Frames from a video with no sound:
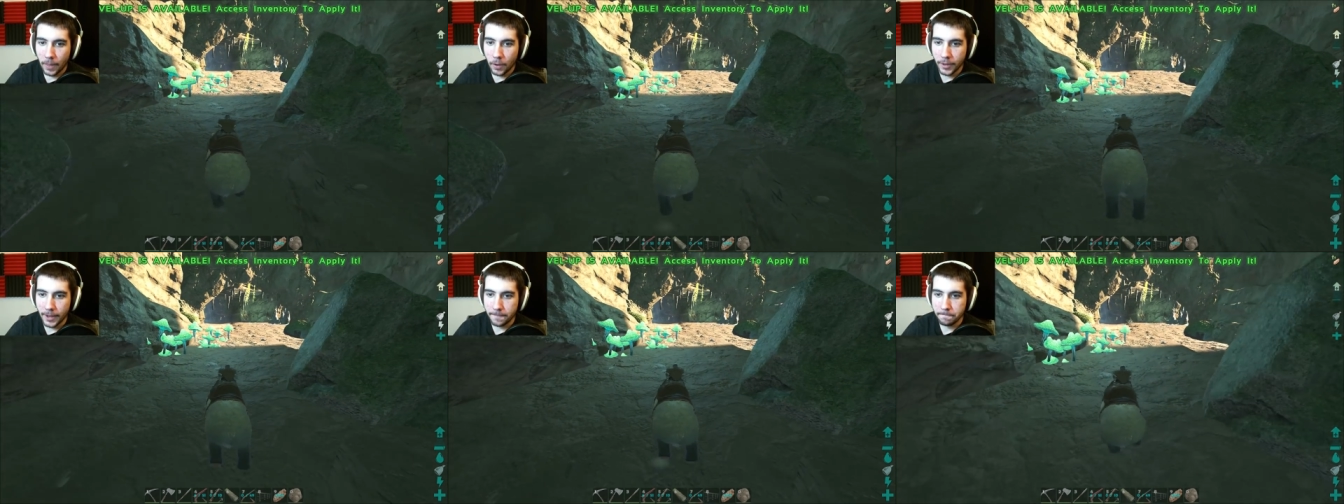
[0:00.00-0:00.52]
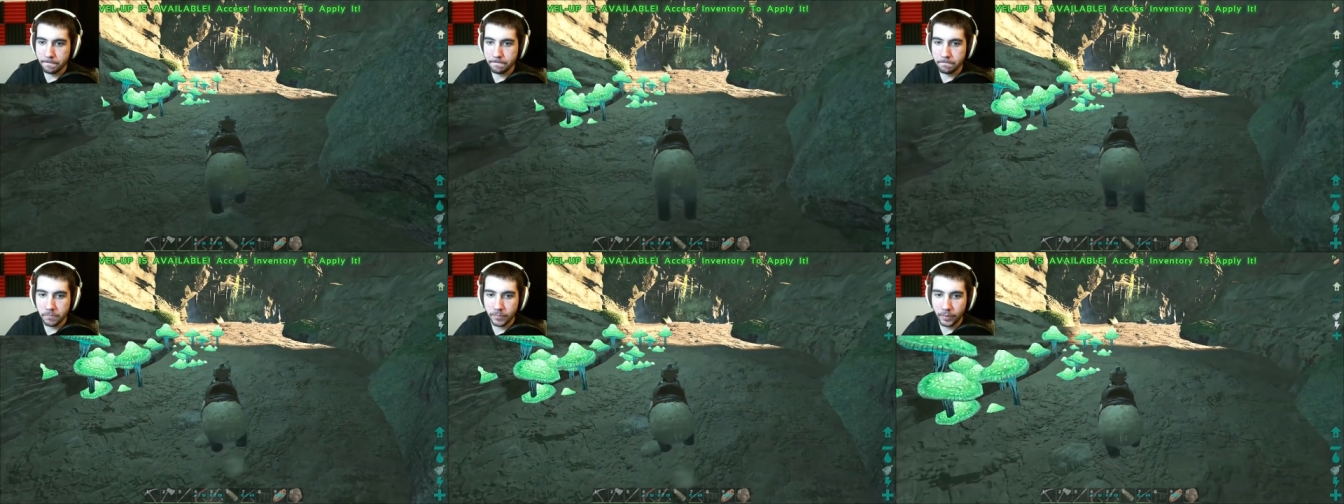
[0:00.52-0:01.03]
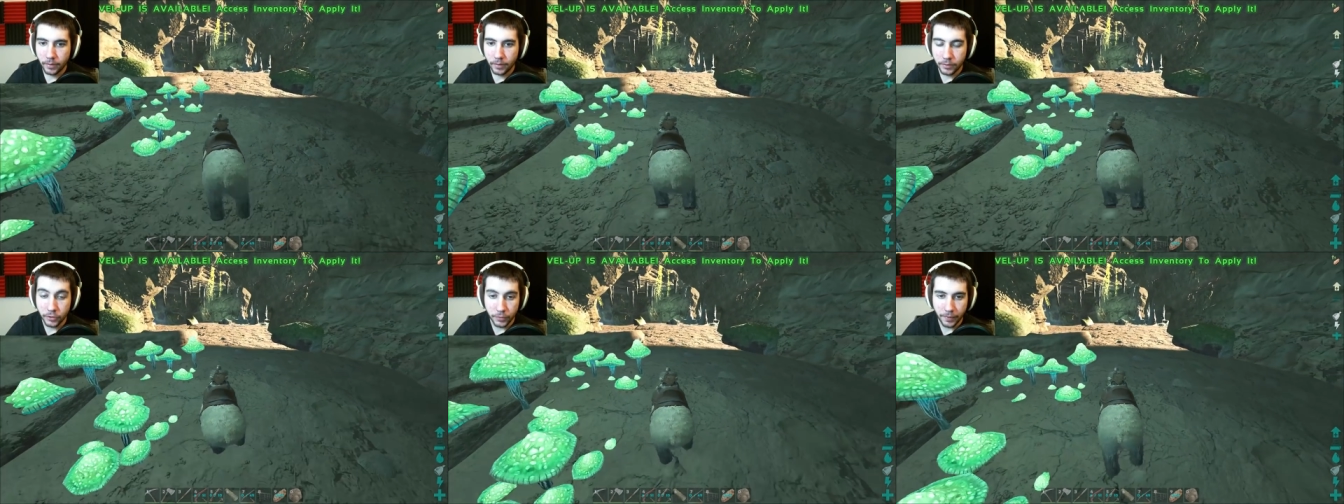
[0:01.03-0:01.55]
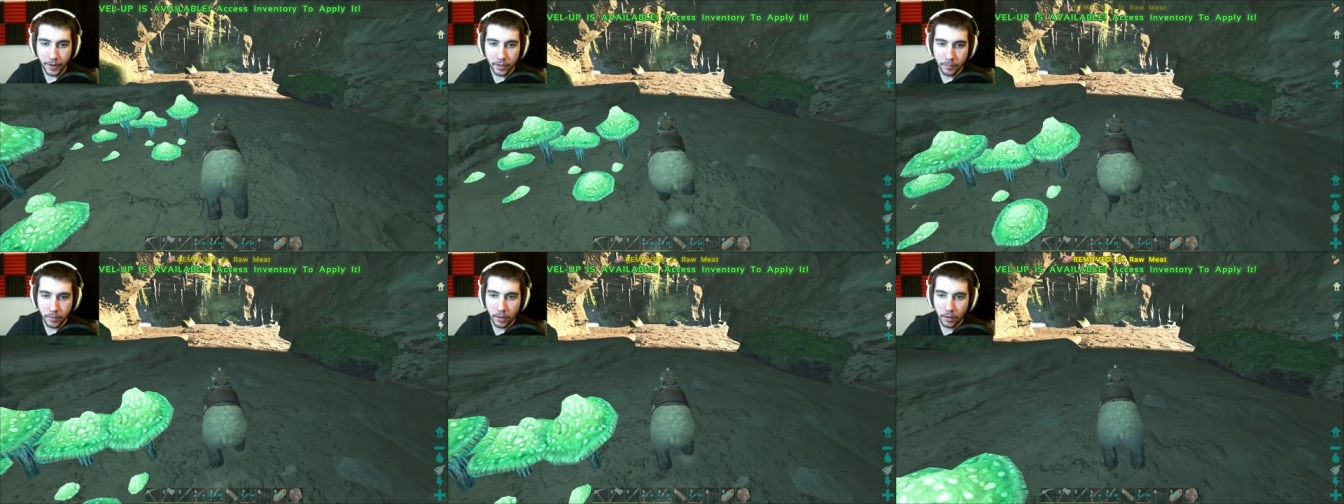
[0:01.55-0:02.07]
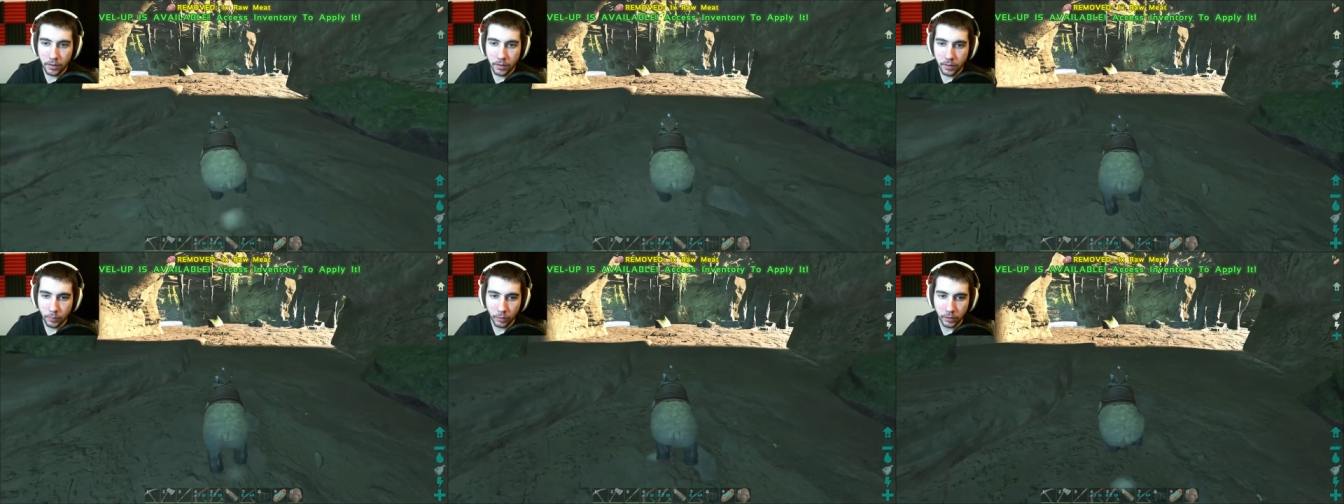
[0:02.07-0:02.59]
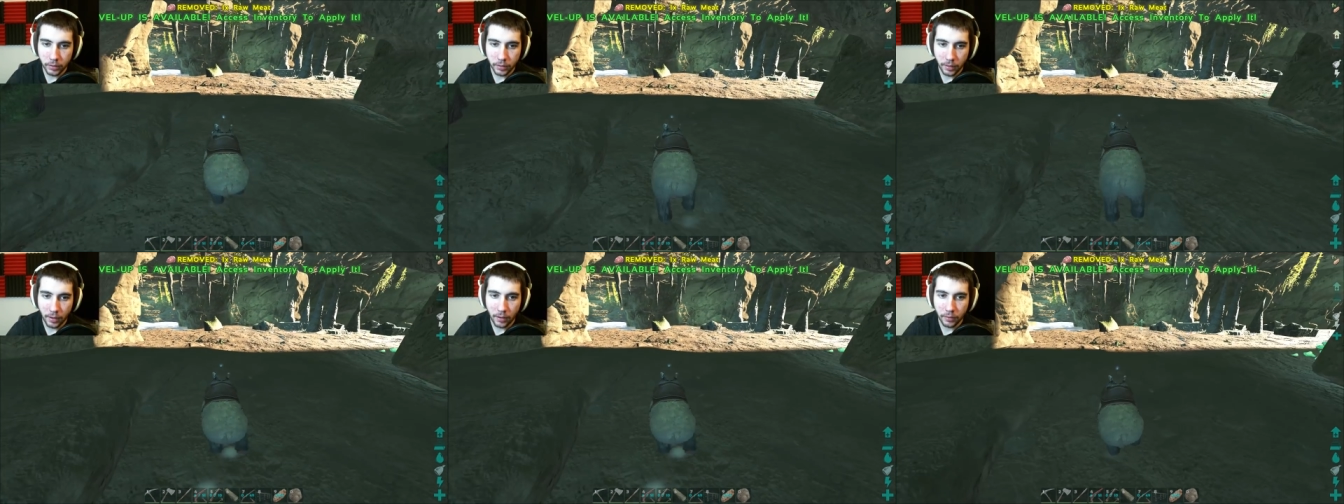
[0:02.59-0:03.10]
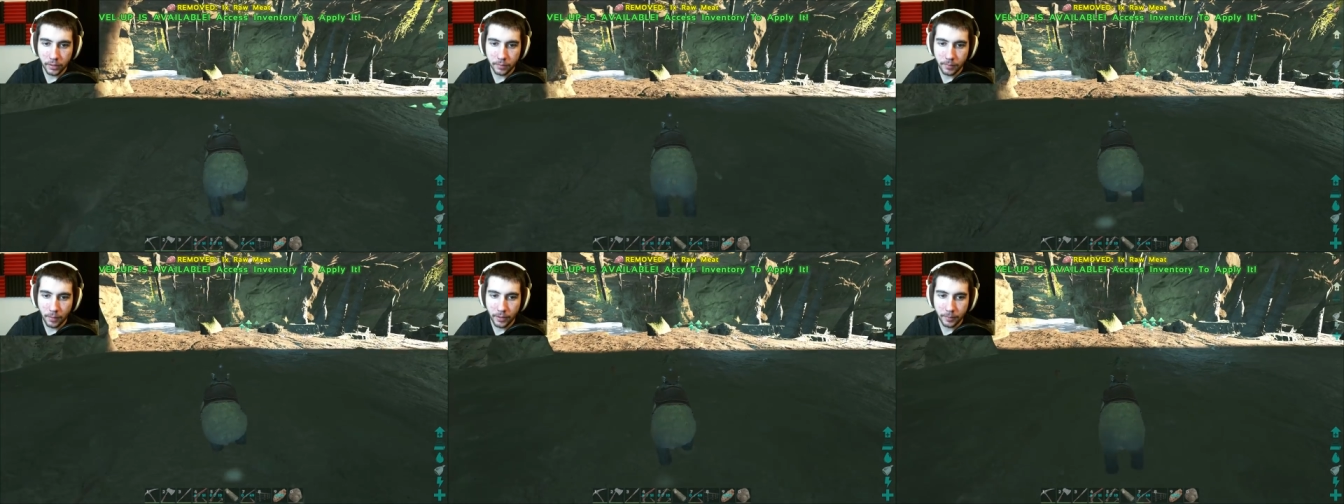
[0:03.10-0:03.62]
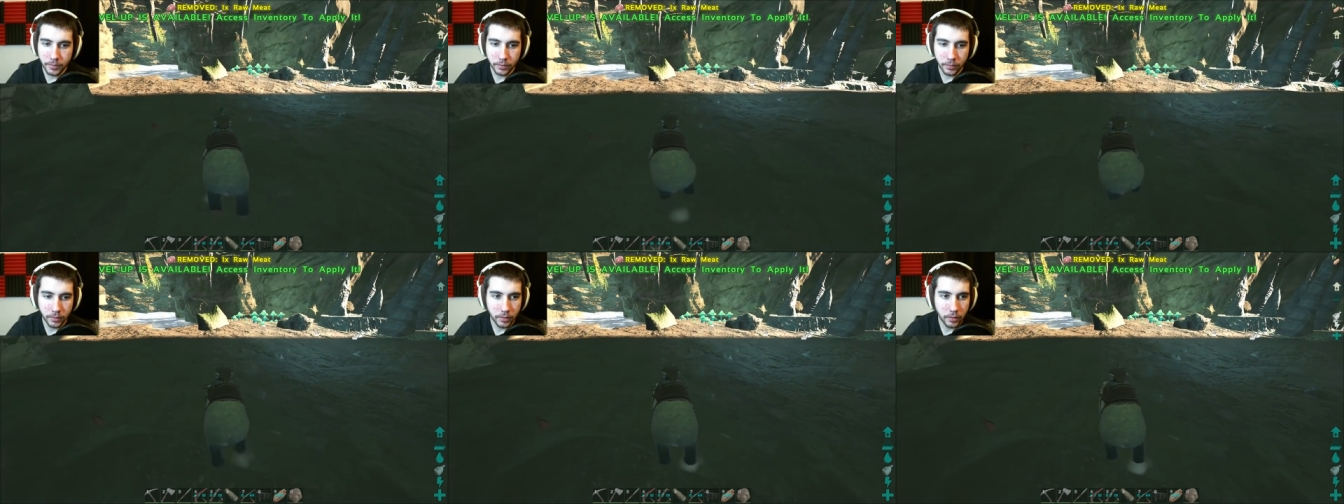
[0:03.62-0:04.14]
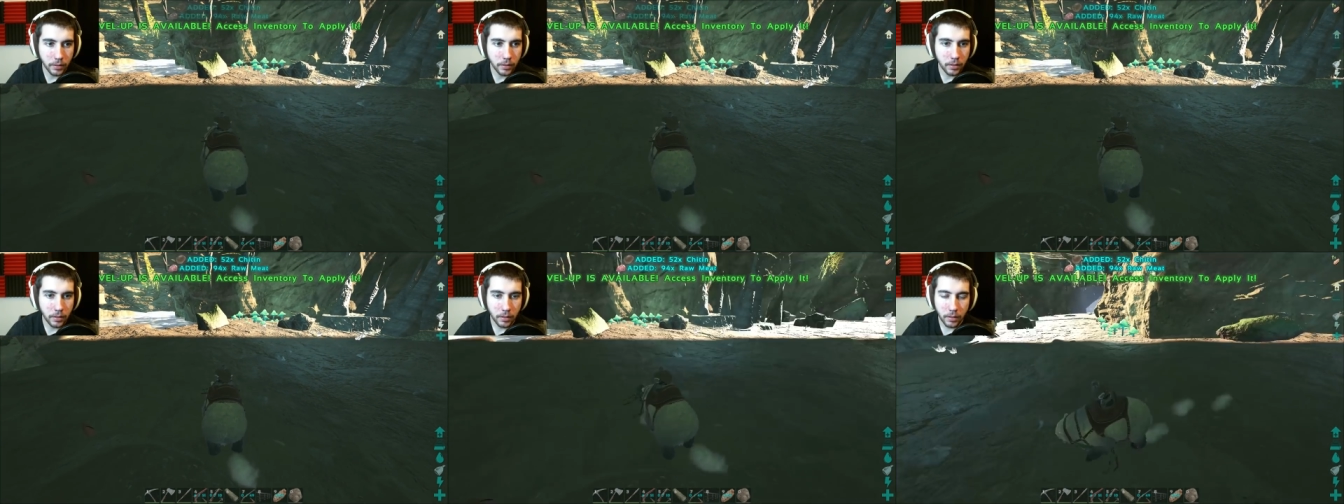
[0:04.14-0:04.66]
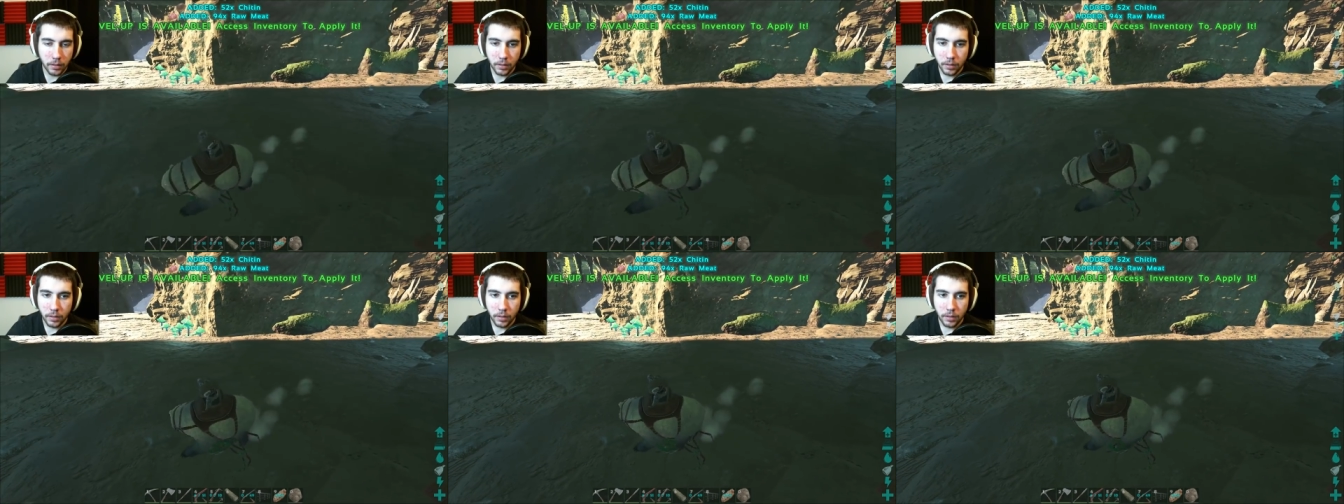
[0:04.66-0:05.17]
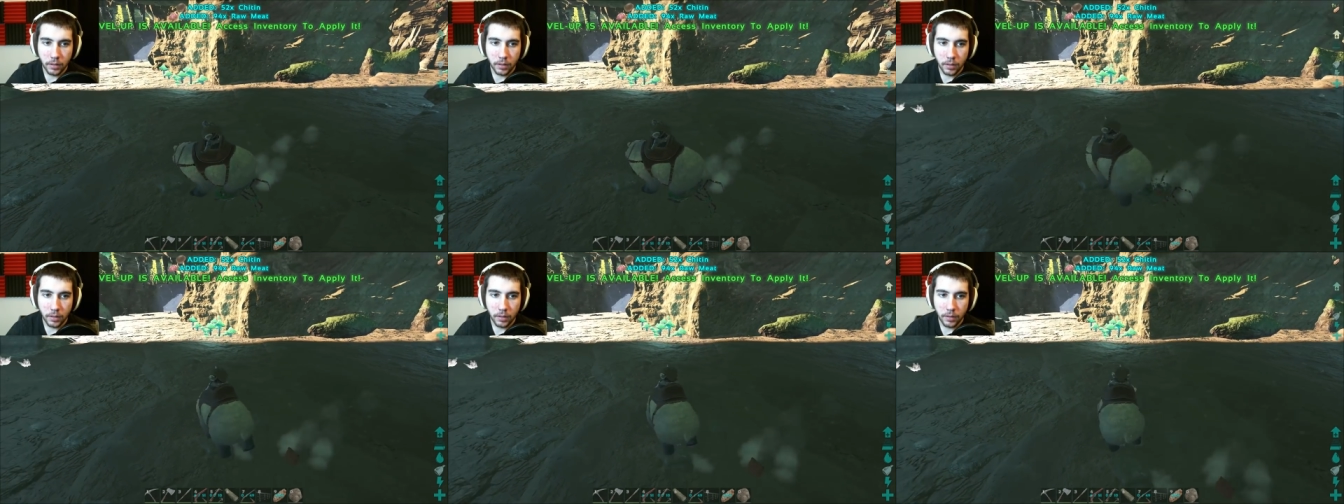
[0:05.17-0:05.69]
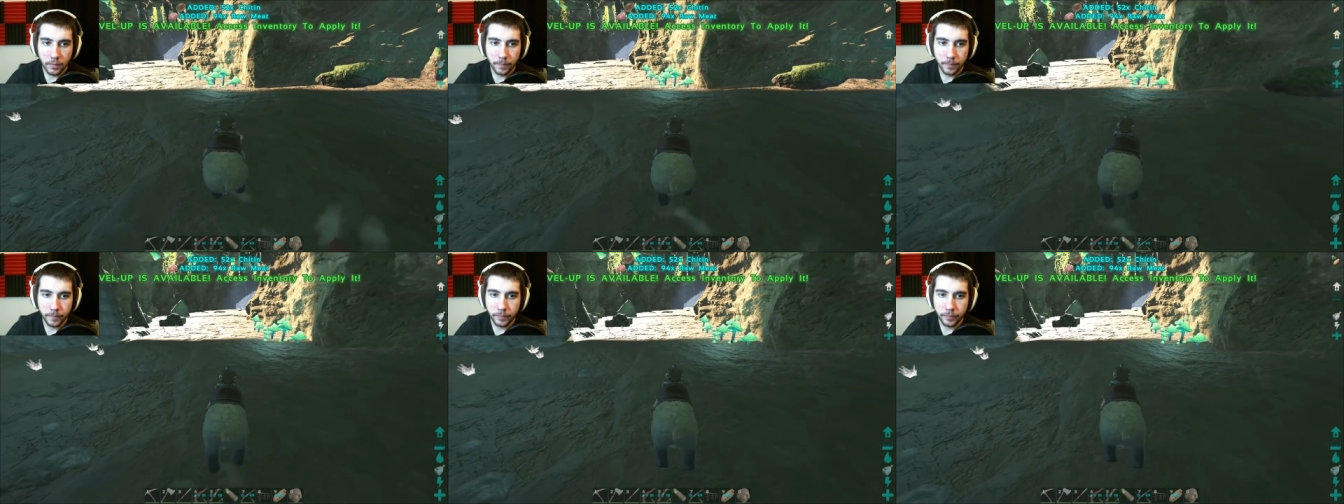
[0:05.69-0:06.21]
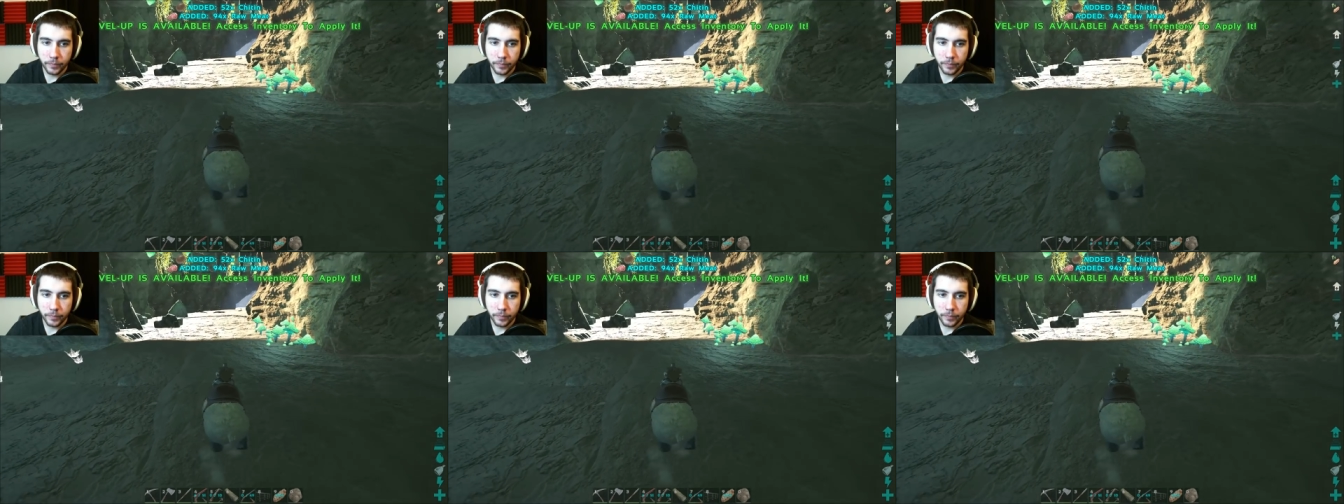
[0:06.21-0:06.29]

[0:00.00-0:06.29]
Okay. Did you find him or no? We'll look. Nope. I'll, I'll look on my way up too just gonna leave this guy here for right now.